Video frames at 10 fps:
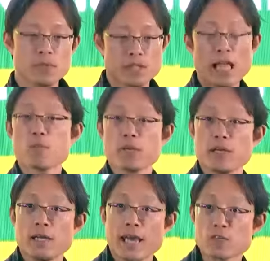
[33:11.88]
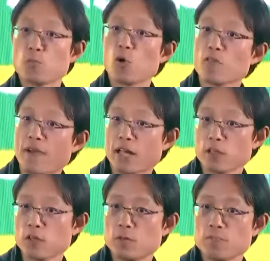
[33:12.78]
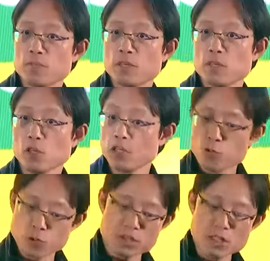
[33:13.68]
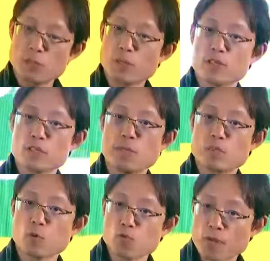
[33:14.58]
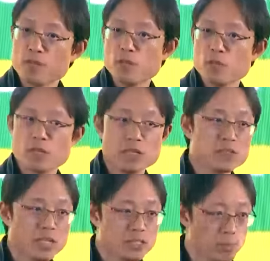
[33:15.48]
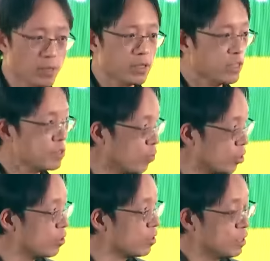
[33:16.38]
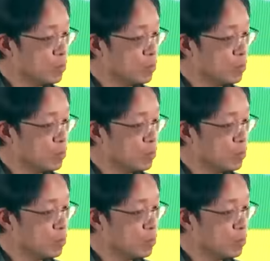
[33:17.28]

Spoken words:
library has more value, not intrinsically because it makes more revenue than, say, something that's modern,